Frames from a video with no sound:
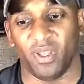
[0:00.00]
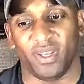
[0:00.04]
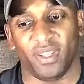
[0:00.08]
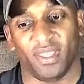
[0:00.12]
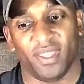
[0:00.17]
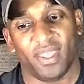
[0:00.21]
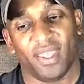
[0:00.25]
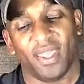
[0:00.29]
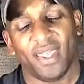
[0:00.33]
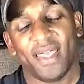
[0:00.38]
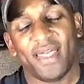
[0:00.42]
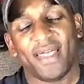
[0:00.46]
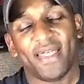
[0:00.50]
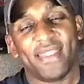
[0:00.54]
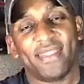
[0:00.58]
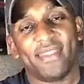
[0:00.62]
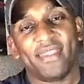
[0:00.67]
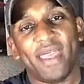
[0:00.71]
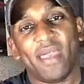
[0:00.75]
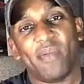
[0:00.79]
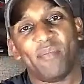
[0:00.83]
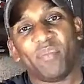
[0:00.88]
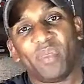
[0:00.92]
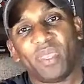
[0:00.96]
But
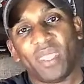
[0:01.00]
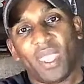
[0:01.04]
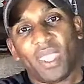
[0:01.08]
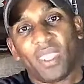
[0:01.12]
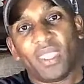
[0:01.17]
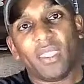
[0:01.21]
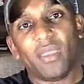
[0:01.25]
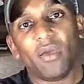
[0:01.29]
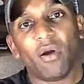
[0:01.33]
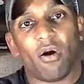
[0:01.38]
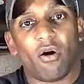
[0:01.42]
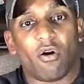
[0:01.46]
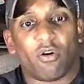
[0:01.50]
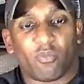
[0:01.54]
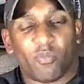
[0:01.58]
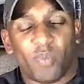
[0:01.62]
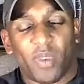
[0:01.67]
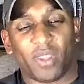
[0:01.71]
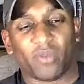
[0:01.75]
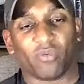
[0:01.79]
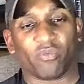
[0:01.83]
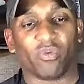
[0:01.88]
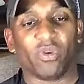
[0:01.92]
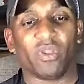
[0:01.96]
that BAE
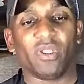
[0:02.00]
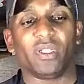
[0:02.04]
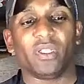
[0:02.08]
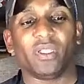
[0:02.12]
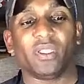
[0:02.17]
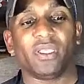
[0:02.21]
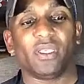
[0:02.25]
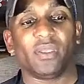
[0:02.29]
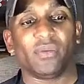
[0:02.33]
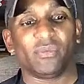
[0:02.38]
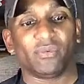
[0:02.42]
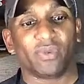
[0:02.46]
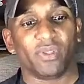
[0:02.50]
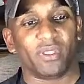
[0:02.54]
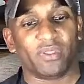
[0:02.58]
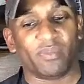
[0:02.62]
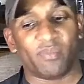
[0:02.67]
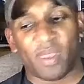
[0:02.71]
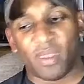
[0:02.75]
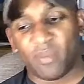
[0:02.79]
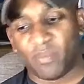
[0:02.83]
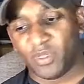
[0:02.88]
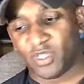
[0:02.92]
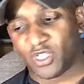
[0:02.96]
Hawk, man, really,
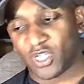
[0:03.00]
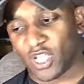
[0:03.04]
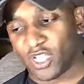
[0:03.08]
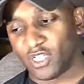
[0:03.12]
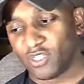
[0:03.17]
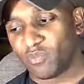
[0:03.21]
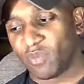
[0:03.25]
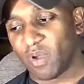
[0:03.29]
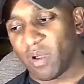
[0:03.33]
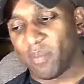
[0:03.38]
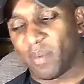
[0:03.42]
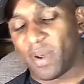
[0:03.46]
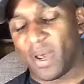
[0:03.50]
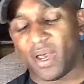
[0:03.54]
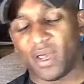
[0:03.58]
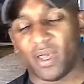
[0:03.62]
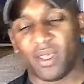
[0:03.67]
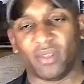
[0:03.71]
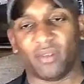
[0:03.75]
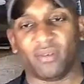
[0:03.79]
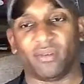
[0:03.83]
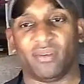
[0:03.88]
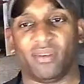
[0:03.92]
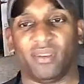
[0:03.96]
really made me change my
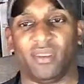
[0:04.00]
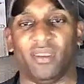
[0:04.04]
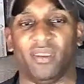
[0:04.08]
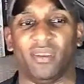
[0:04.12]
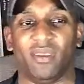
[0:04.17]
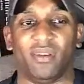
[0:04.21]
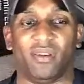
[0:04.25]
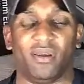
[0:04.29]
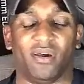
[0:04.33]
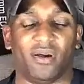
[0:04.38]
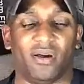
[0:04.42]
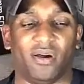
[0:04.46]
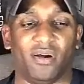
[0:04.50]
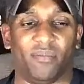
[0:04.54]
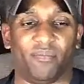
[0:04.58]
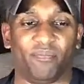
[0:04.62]
mind, and